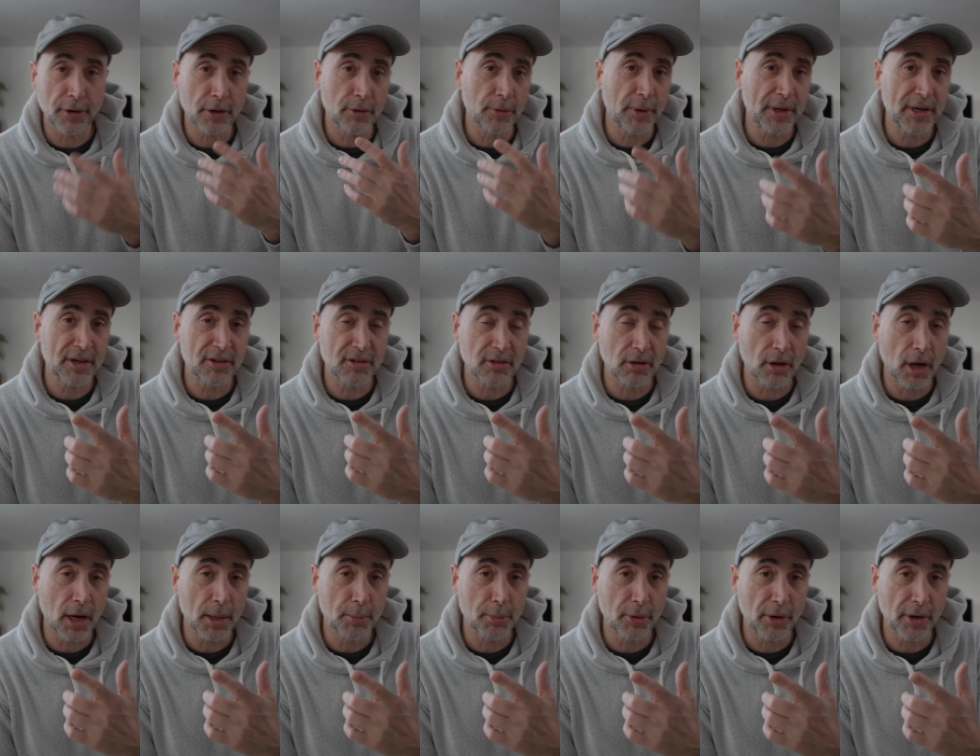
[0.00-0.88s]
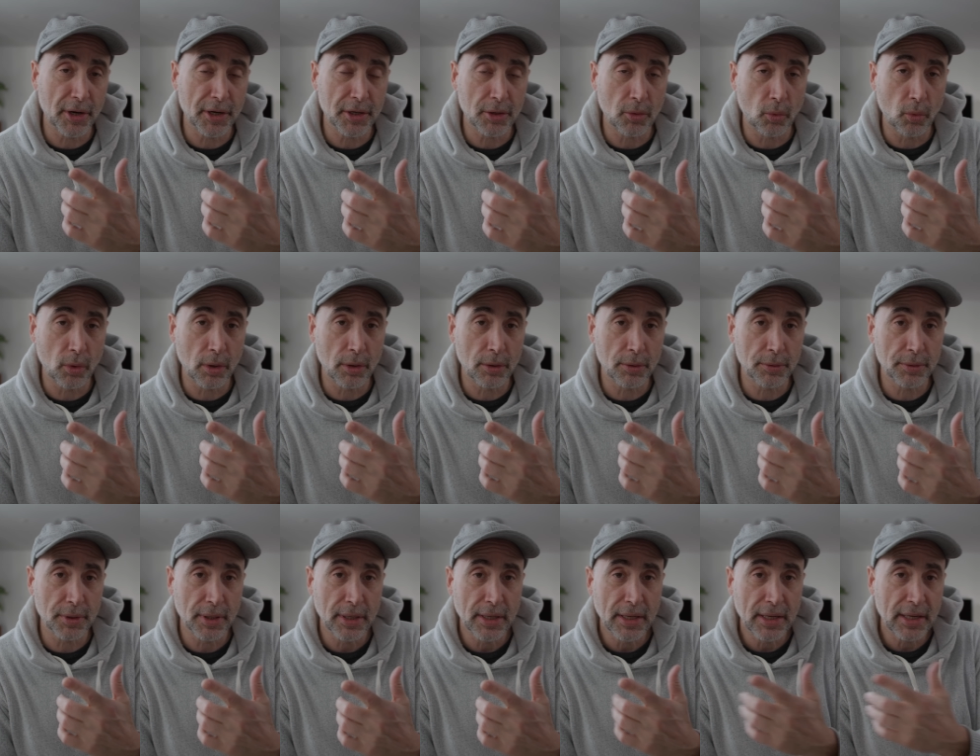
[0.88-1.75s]
the greatest library in the
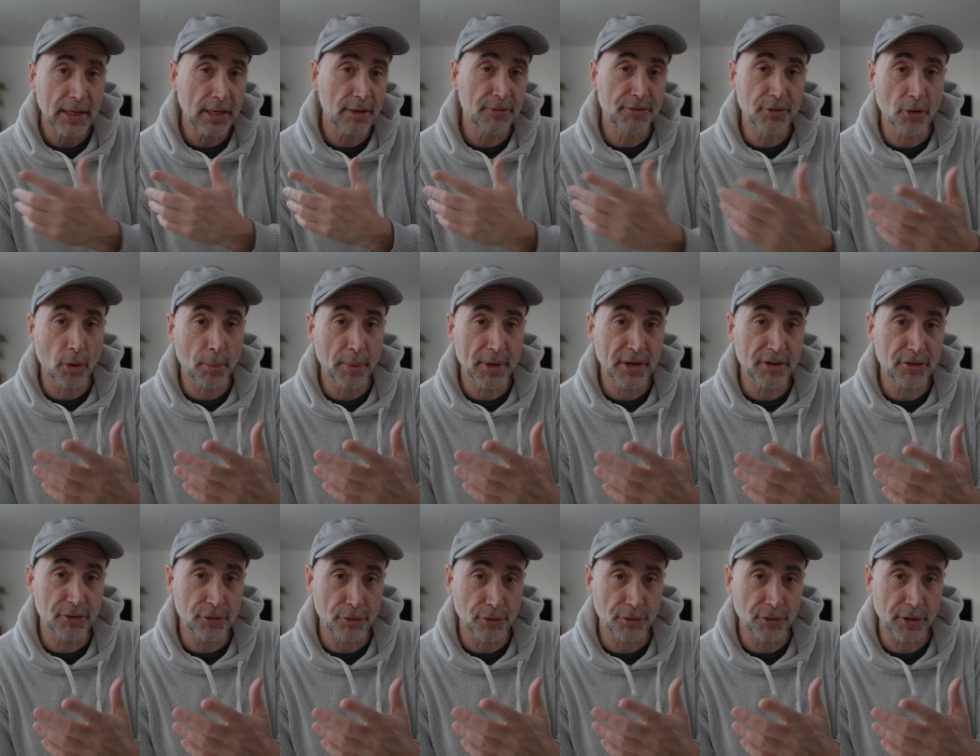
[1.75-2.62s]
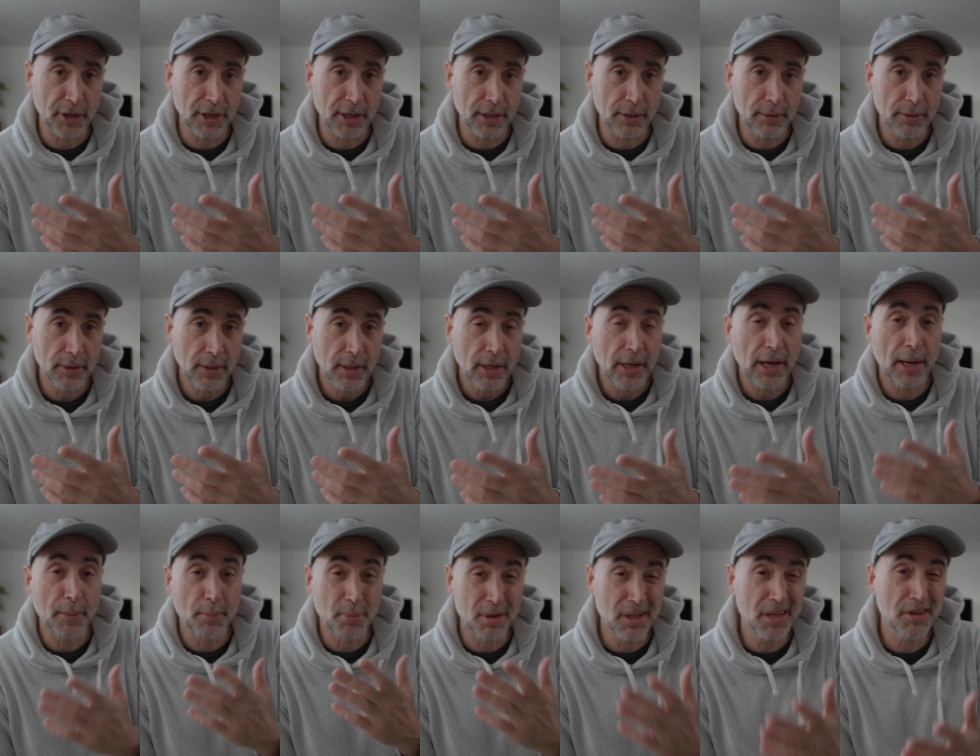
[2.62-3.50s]
world if nobody's using it.
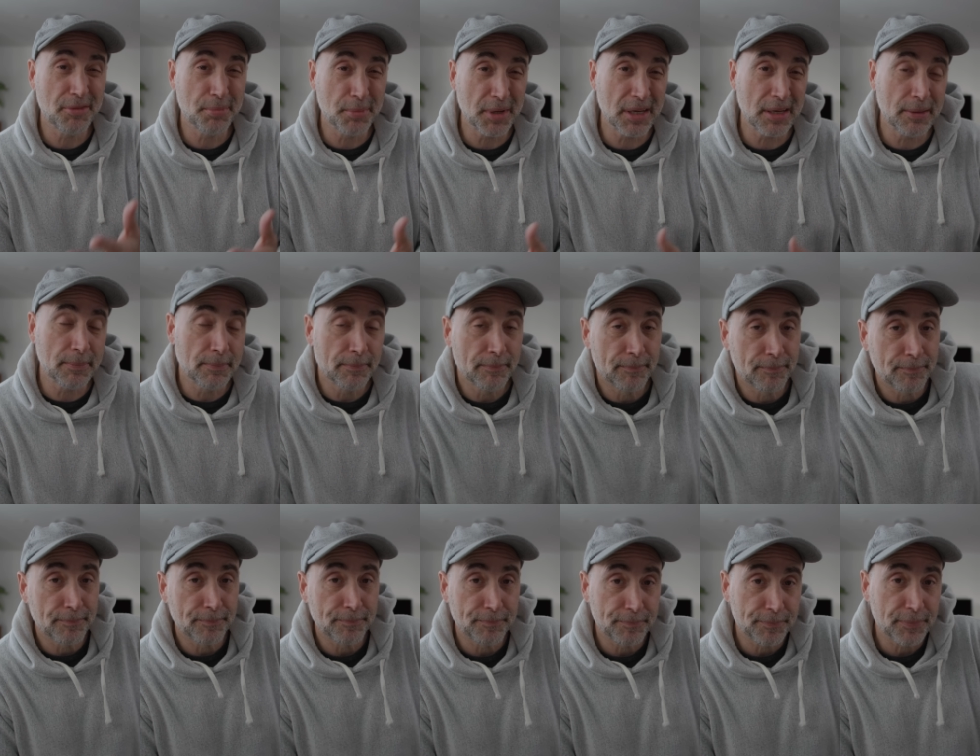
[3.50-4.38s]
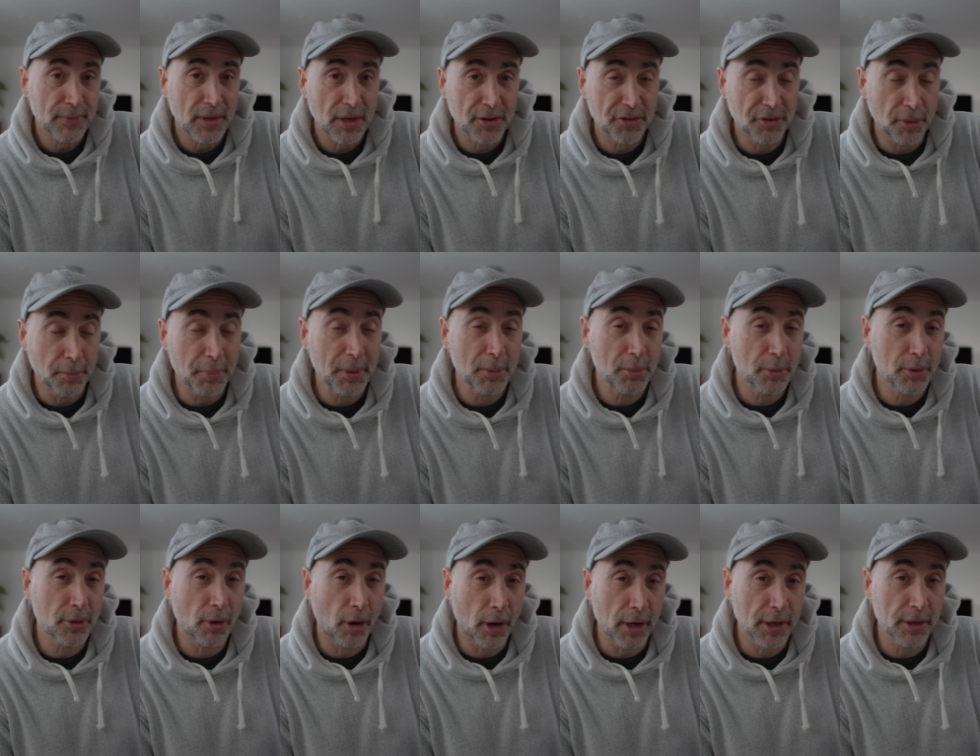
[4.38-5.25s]
And believe me, some people
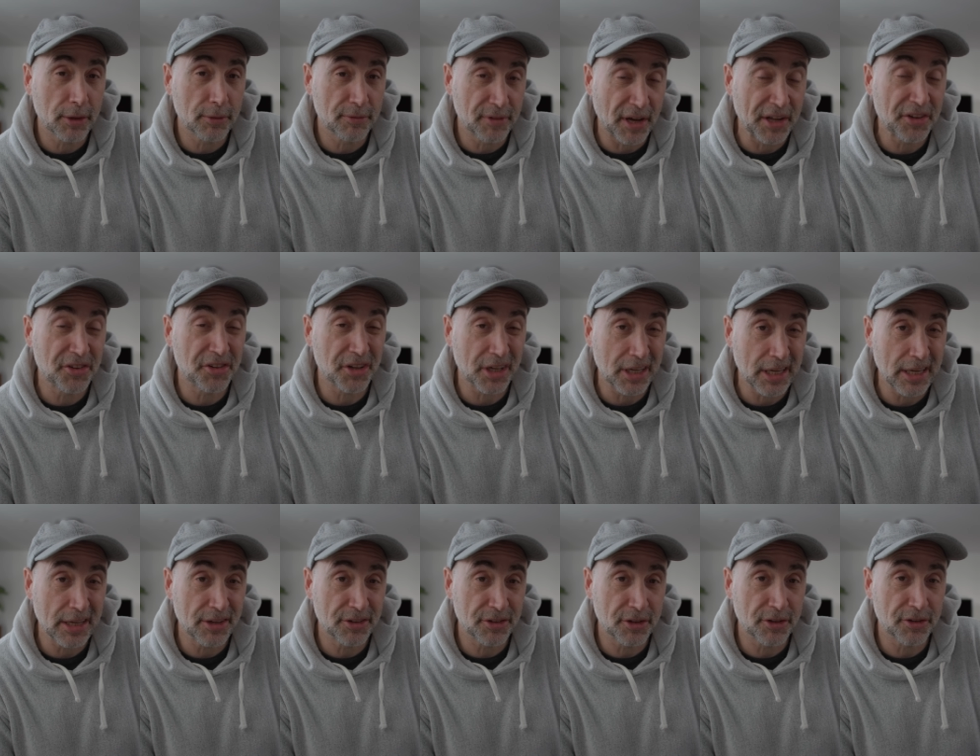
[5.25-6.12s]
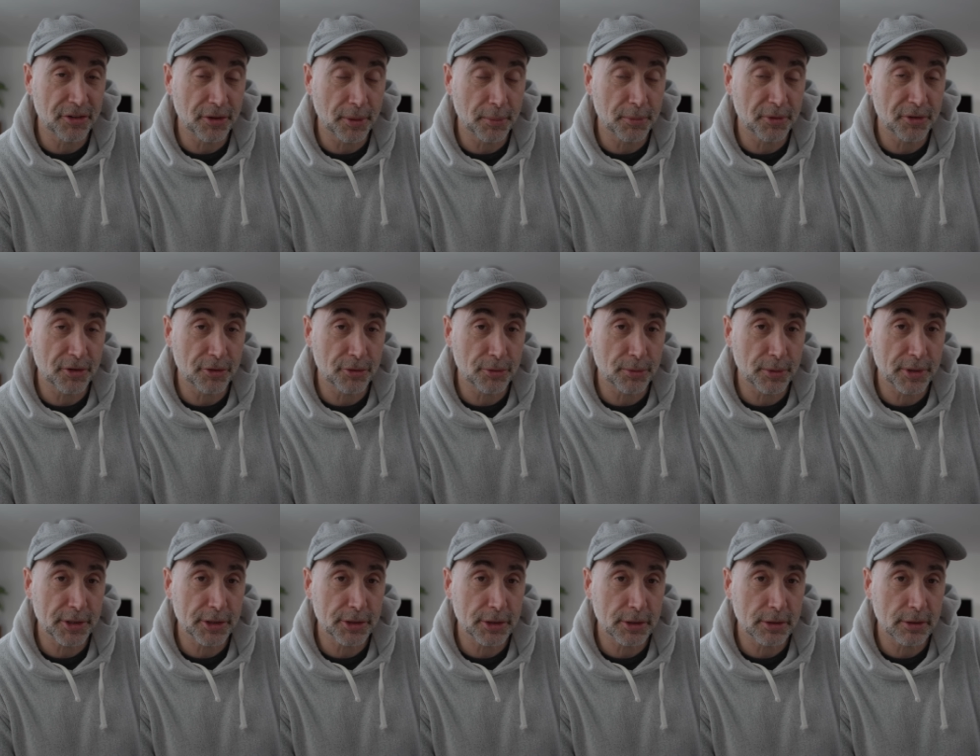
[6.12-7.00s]
would argue that's the case in some
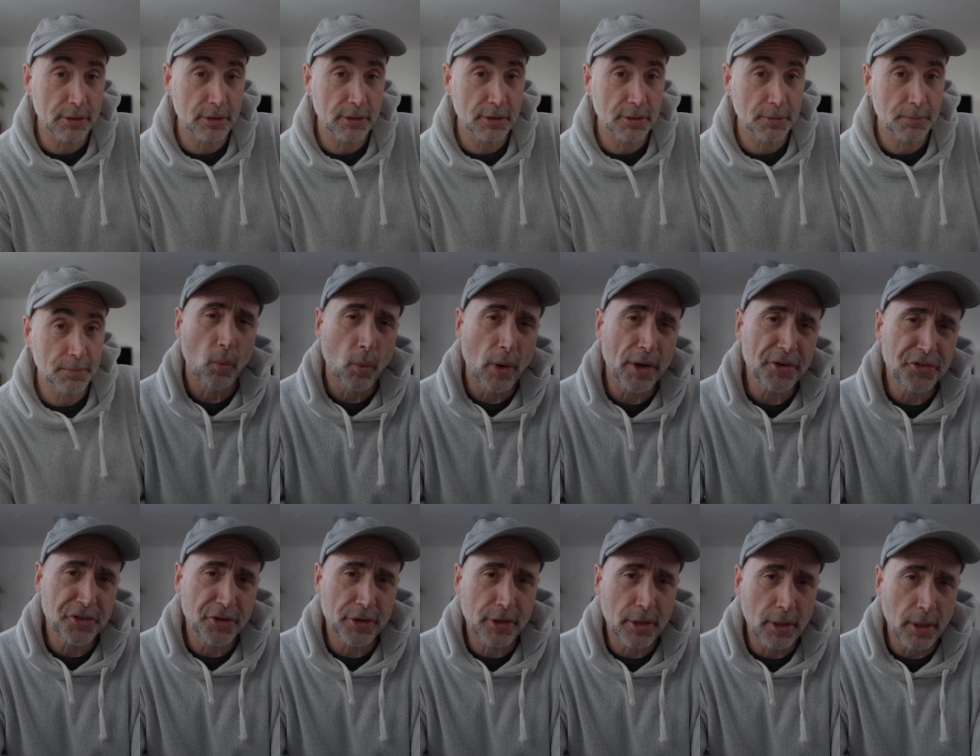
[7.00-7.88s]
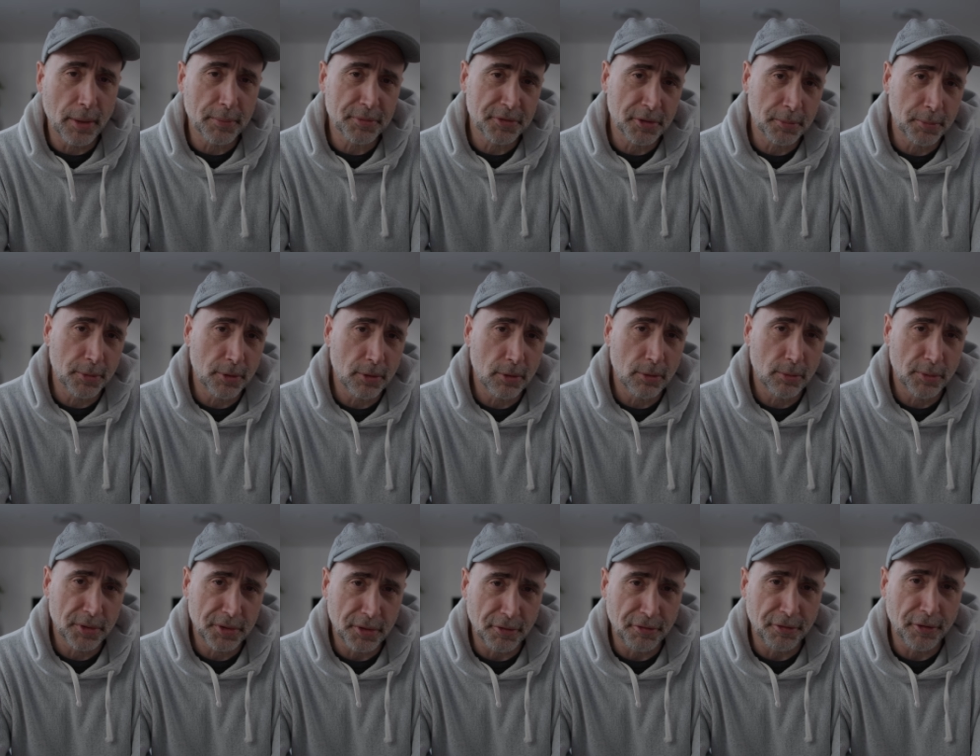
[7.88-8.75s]
situations. Once you're comfortable
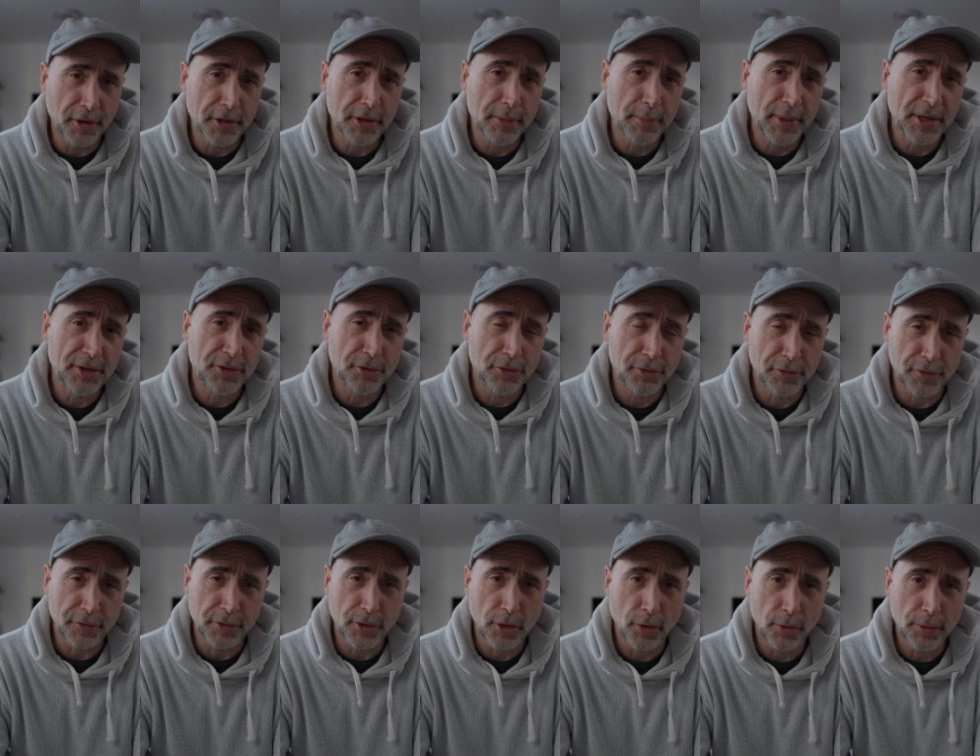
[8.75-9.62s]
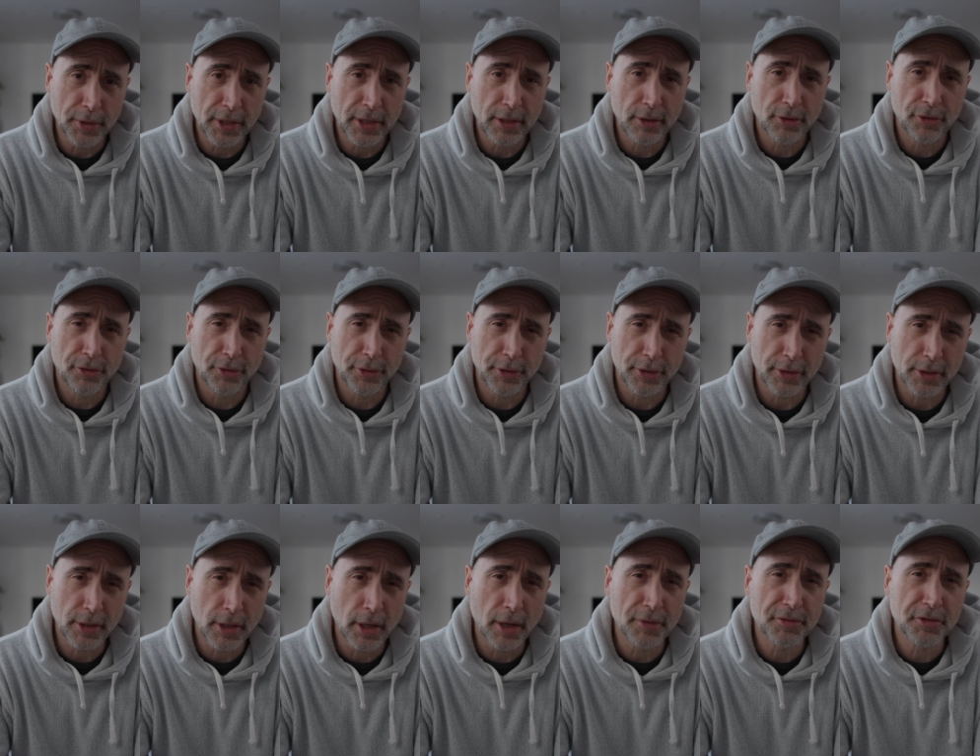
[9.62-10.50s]
with the fundamentals of coding, so you're
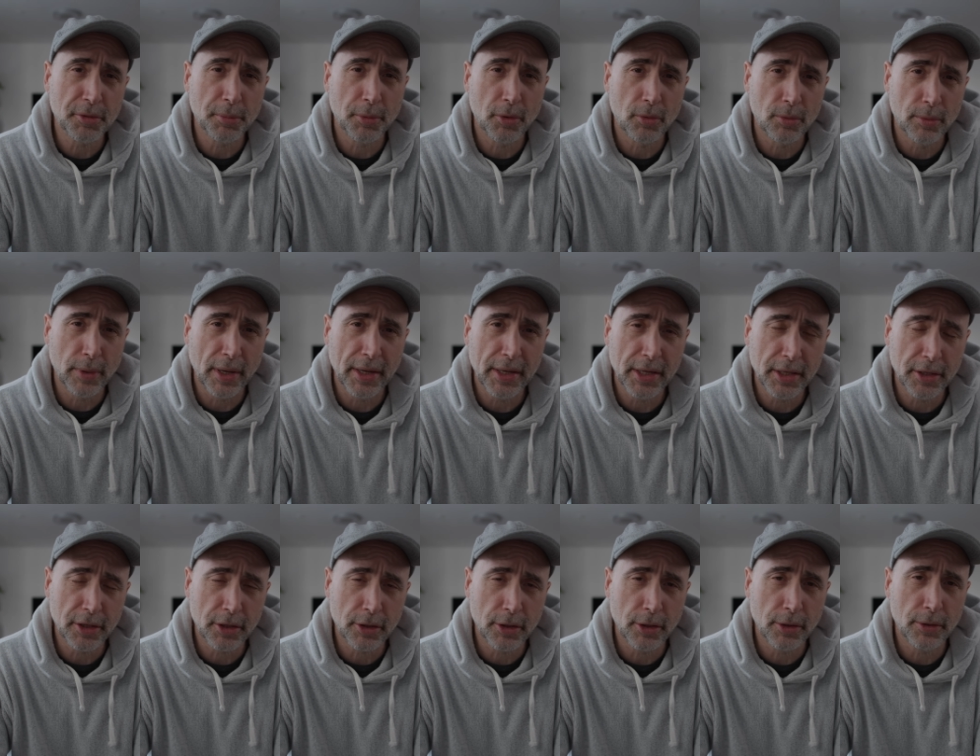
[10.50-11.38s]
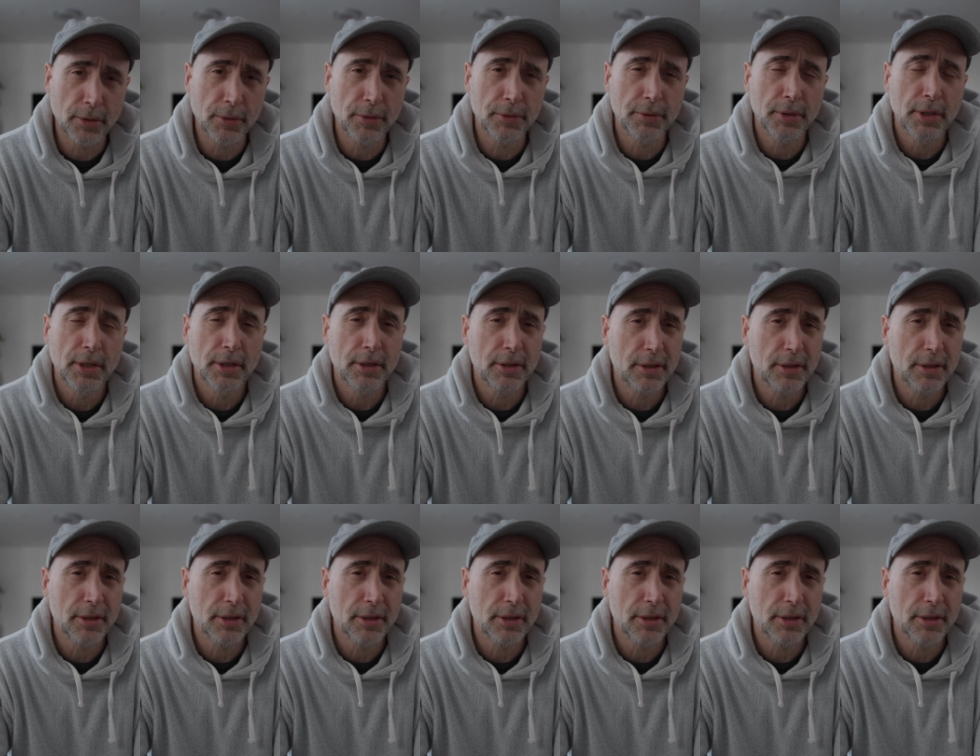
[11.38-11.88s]
comfortable writing the code,